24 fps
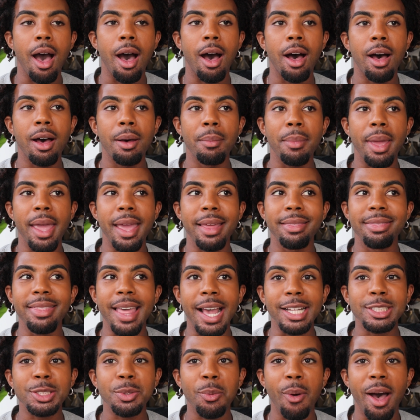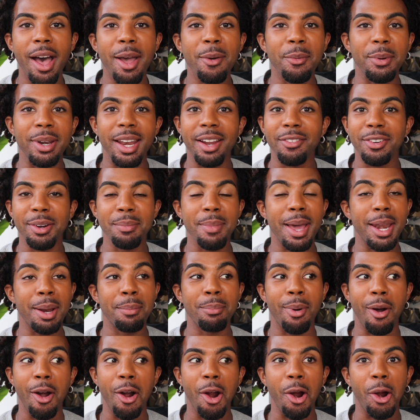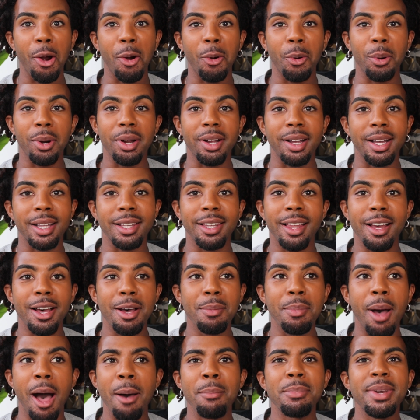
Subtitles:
And that's why whenever I'm at a bar or a club,